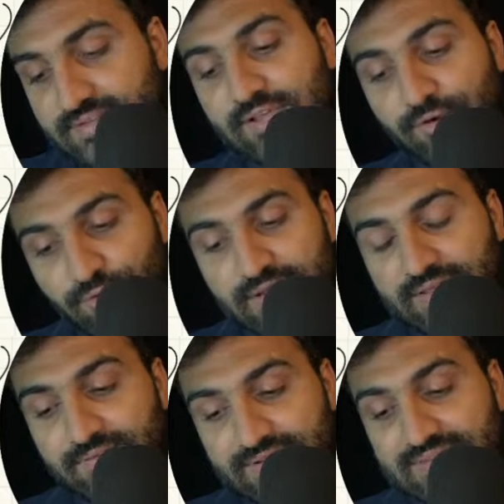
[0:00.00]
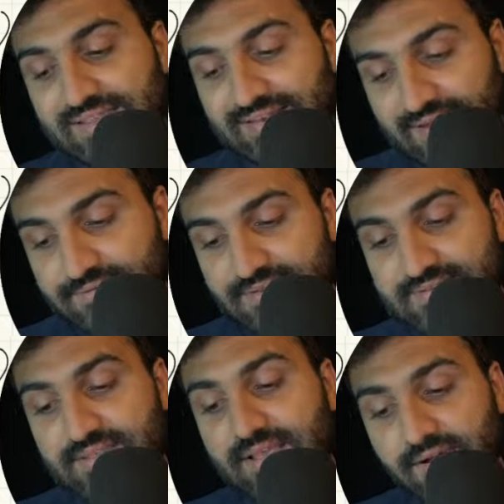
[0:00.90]
the only one thing left
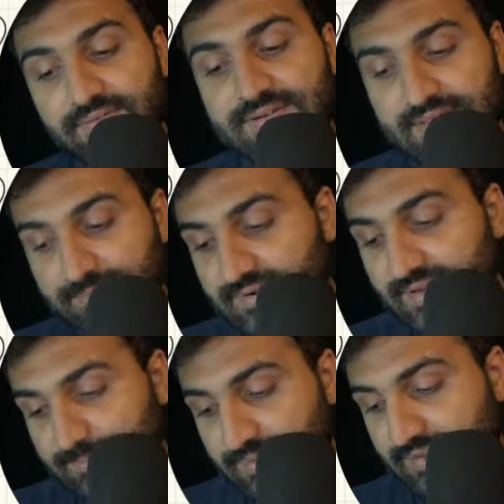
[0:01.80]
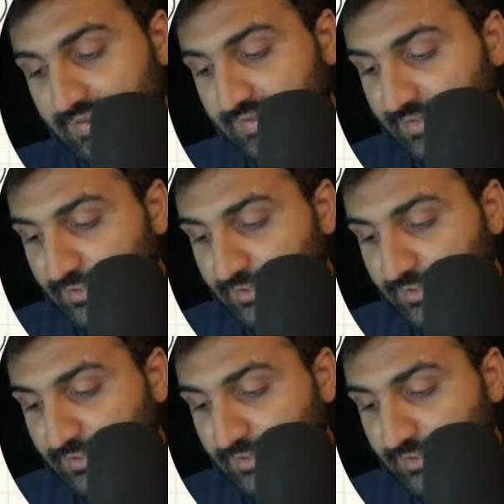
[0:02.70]
is our timer API.